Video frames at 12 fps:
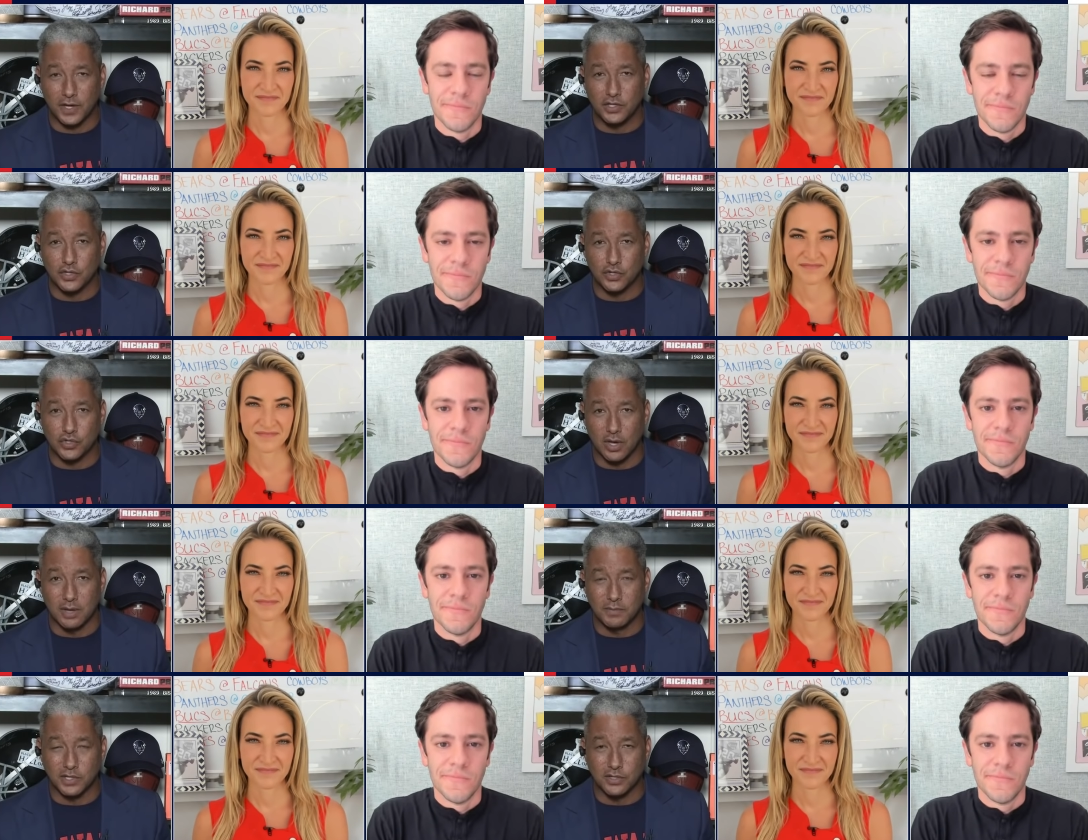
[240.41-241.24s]
Speaker 1: Frazier and
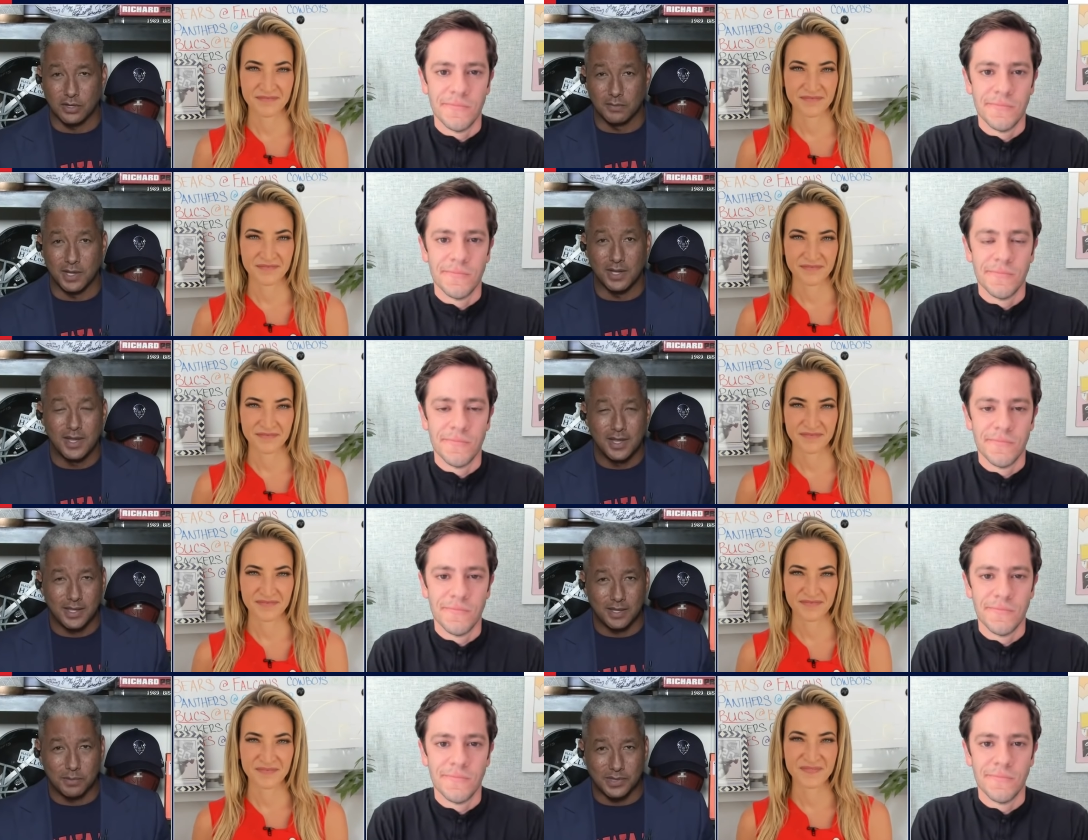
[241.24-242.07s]
Sean McDermott
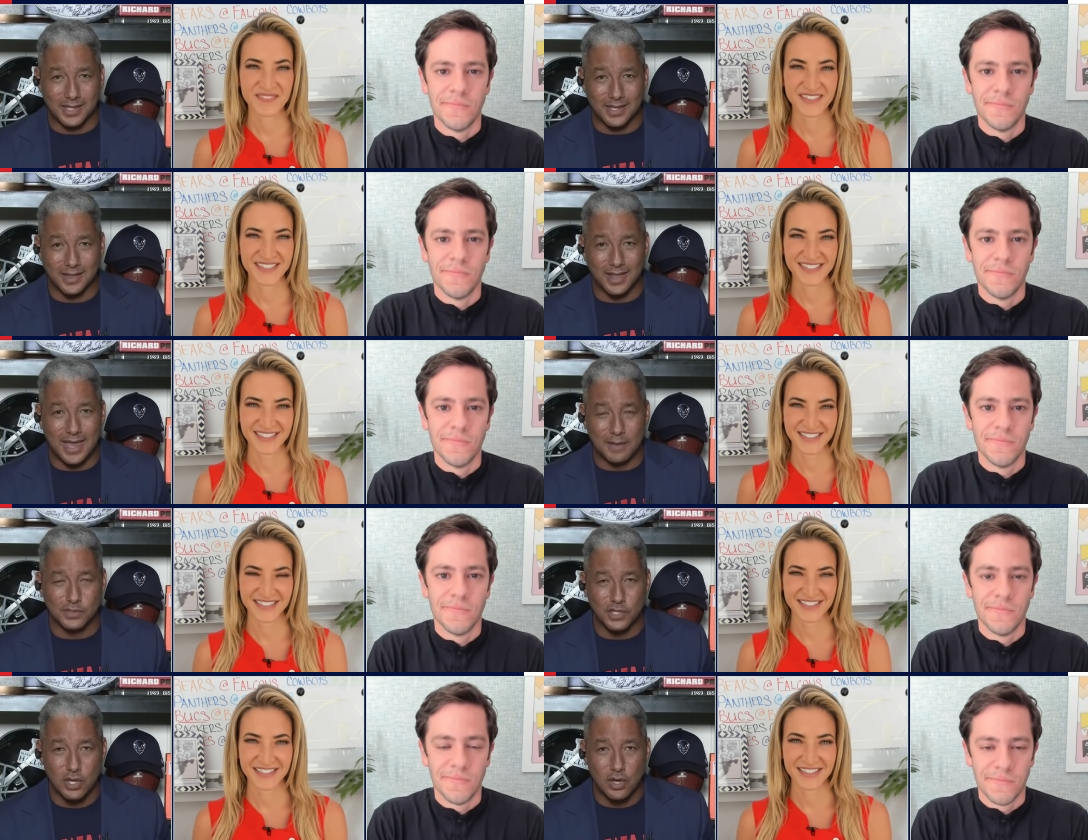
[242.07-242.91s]
can put the
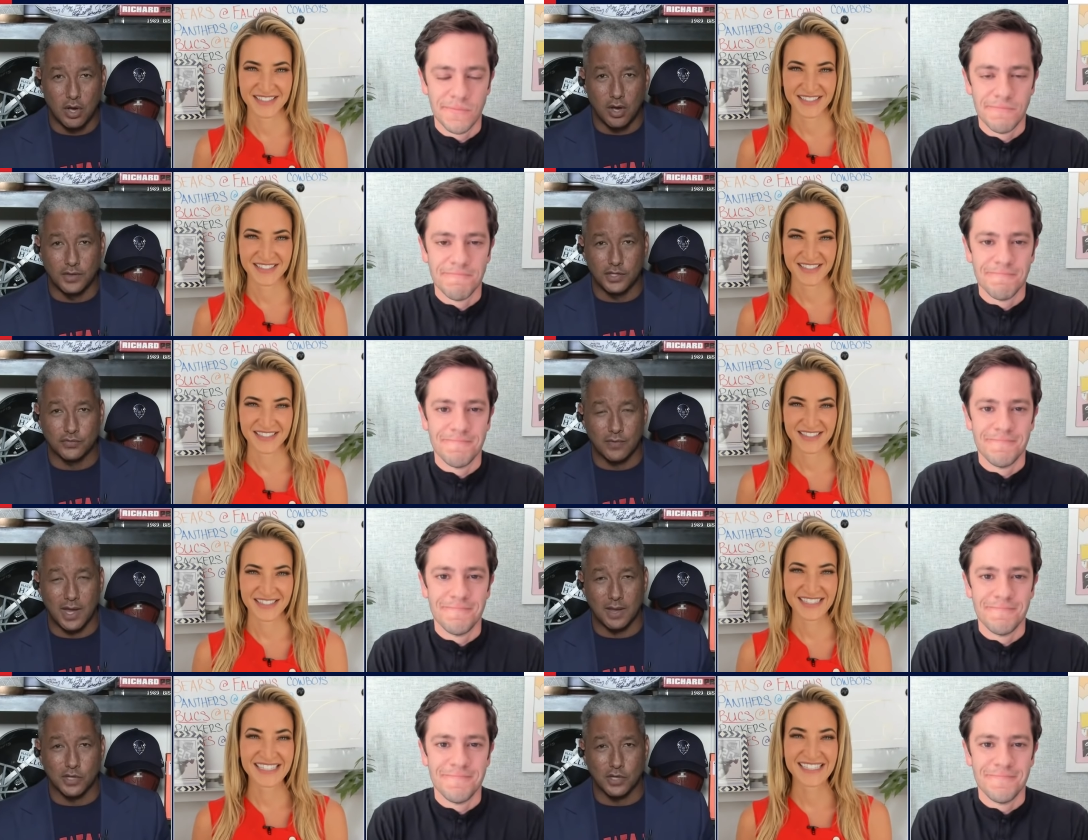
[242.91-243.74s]
clamps on
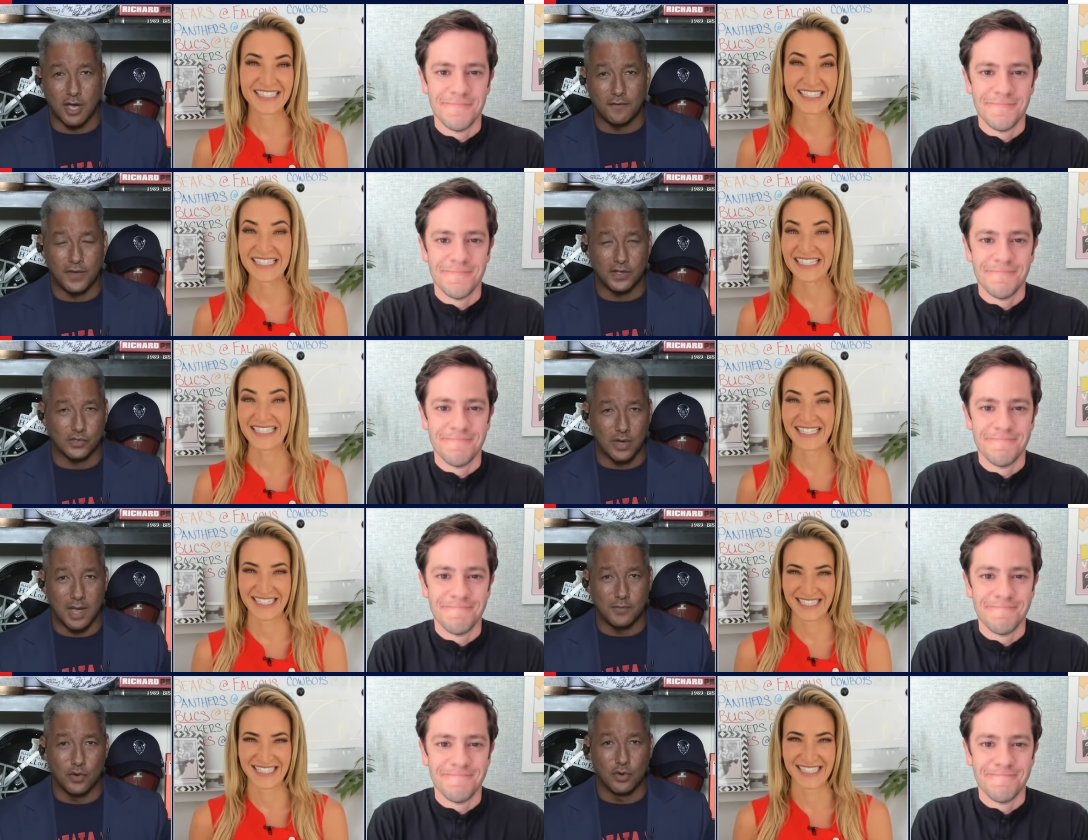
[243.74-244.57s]
this Rams offense.
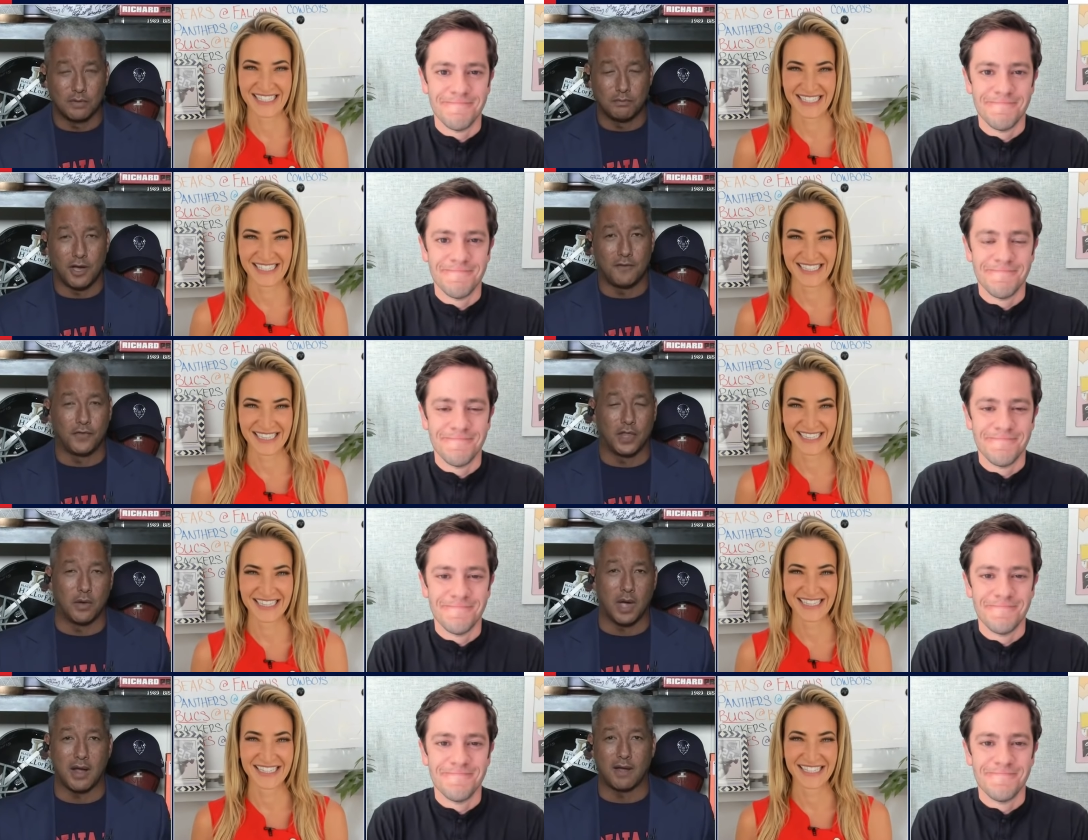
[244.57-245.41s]
So I'm going
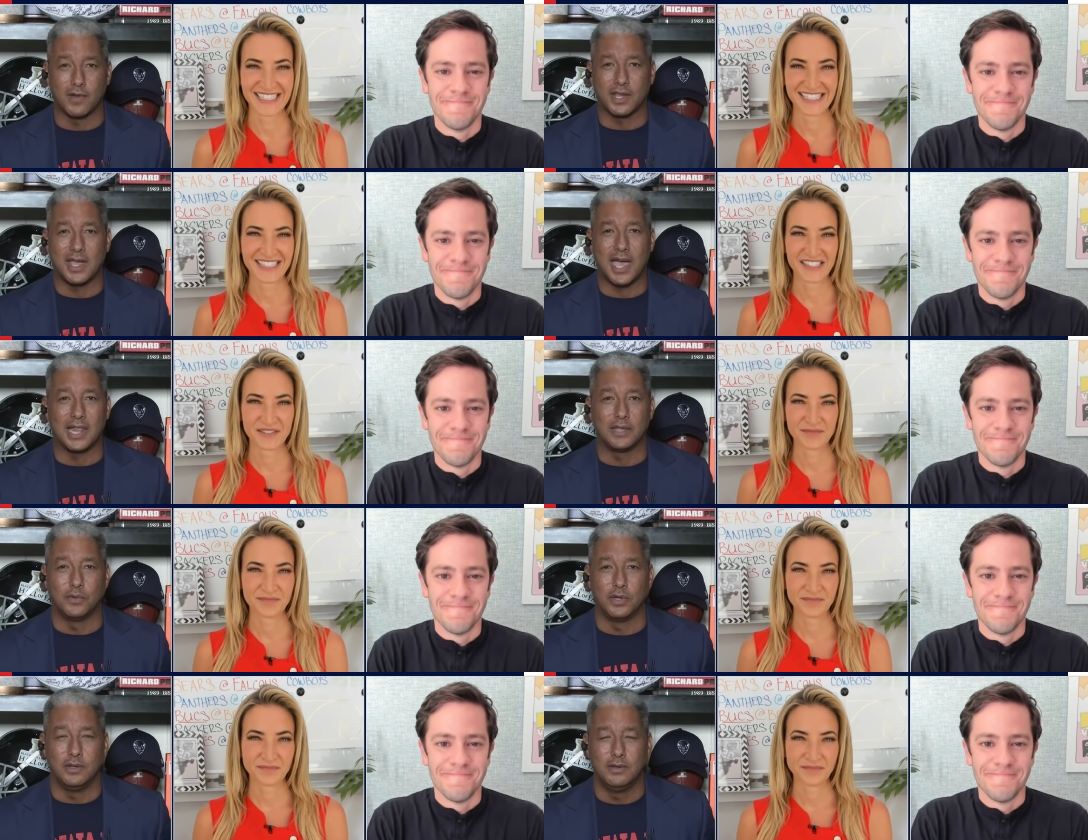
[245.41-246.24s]
Buffalo. All right, Ricky
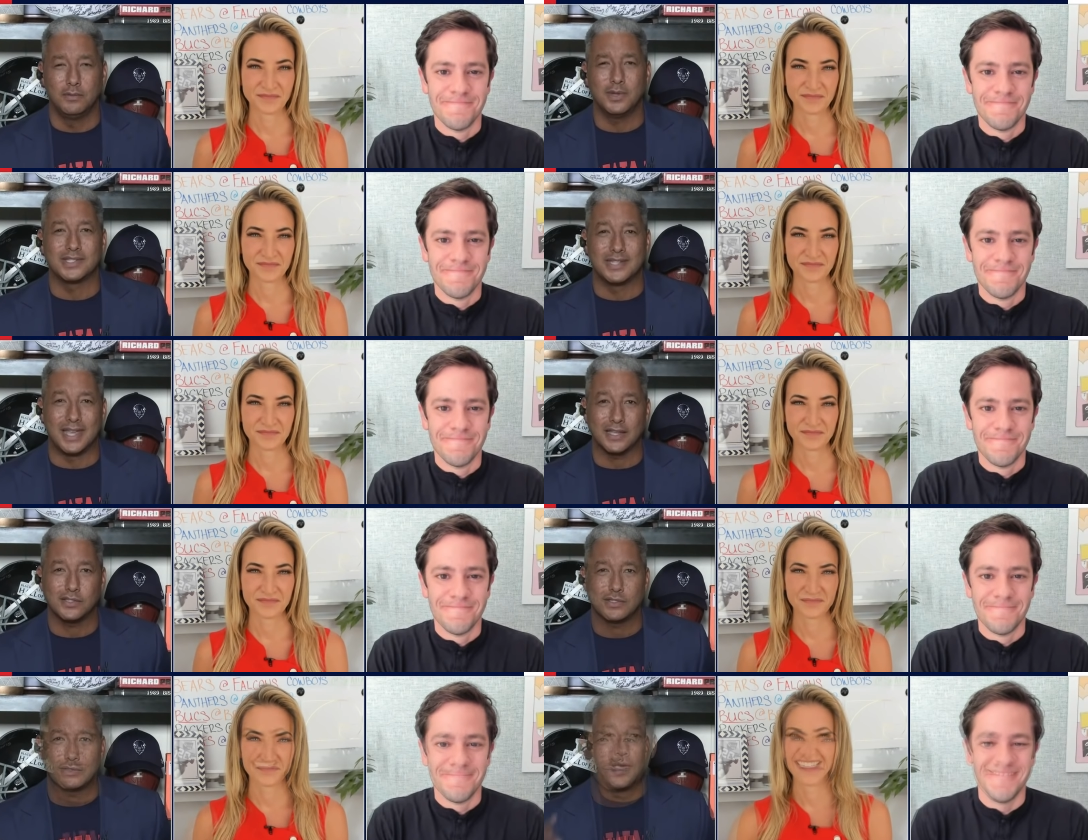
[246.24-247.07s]
Hollywood, what's
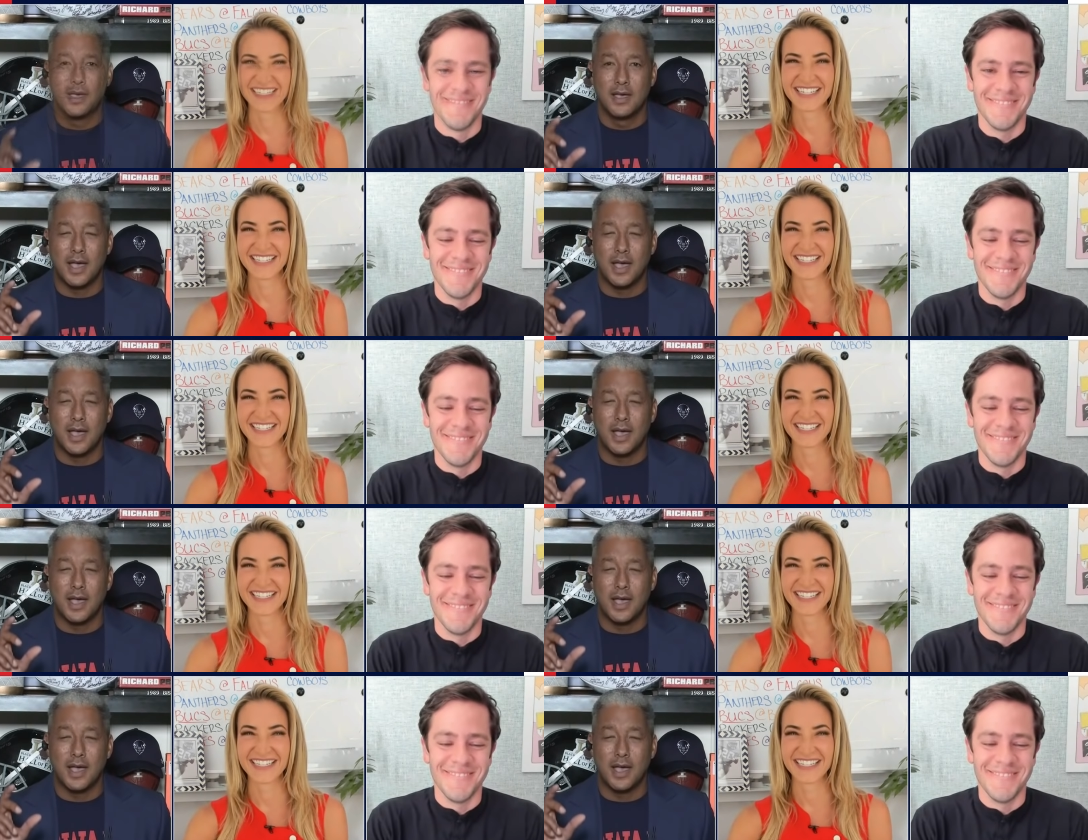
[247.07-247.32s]
next?